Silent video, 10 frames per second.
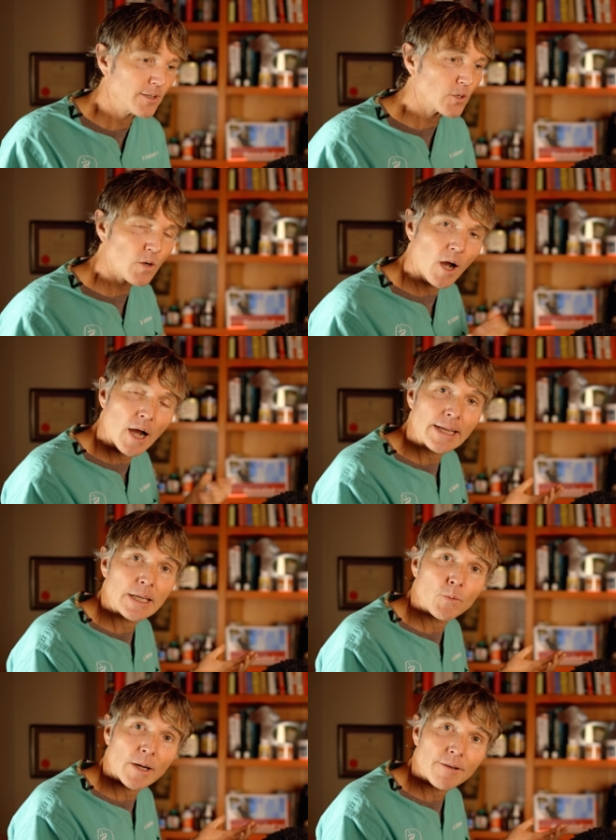you know, that
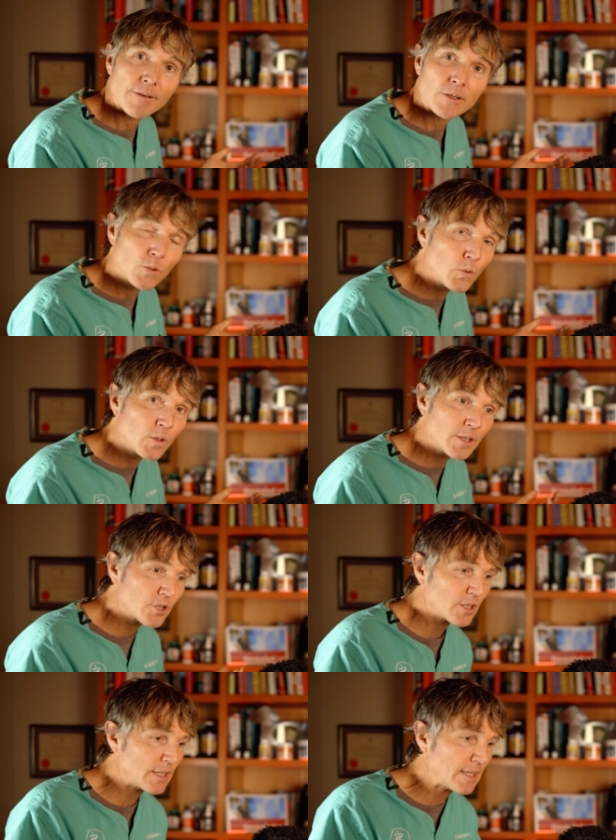is what I feed Tula,
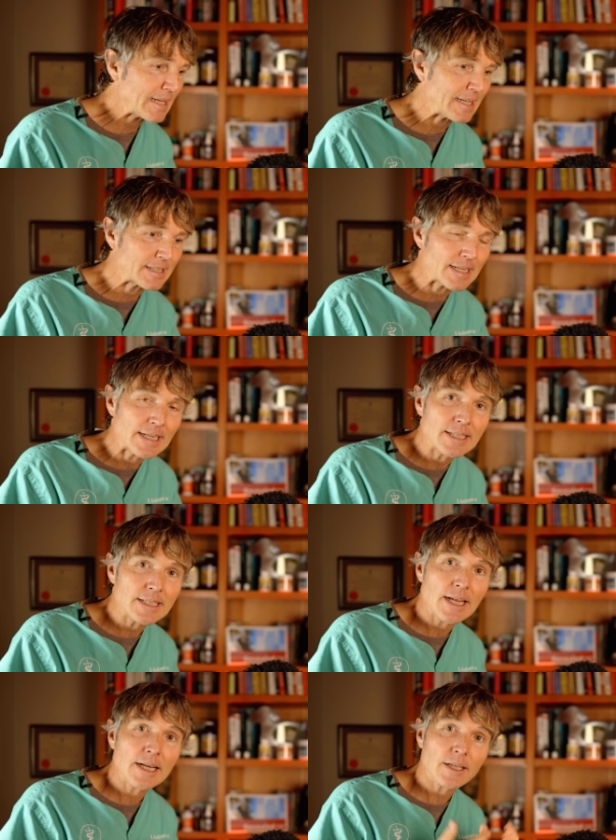she eats
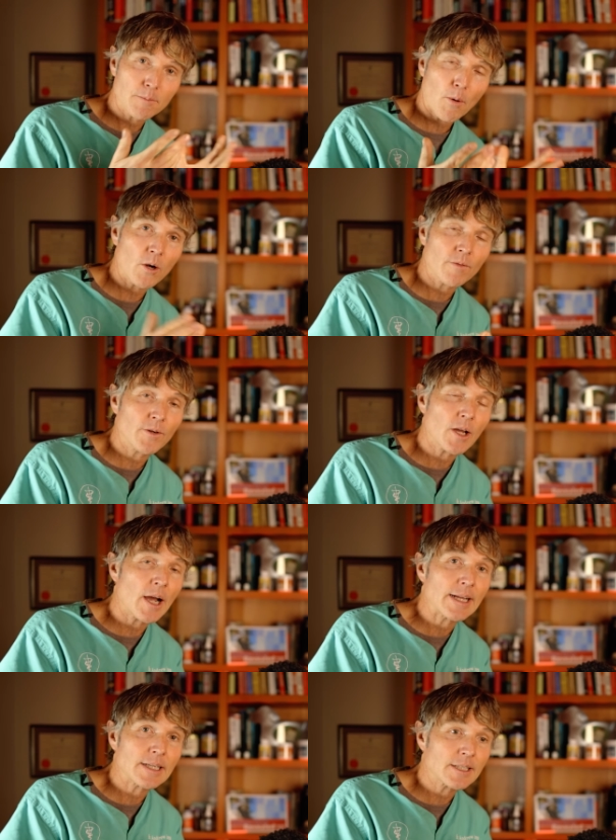Instinct as part of her
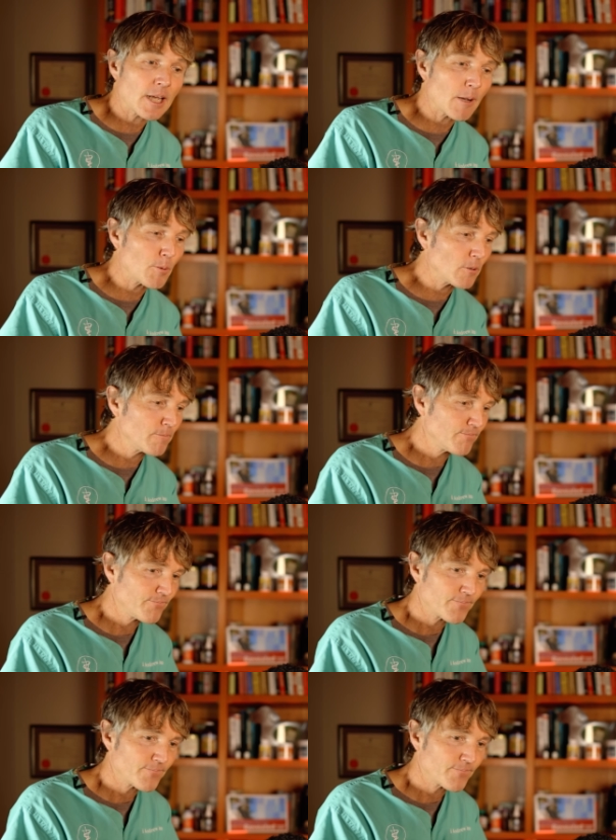diet, it's kibble.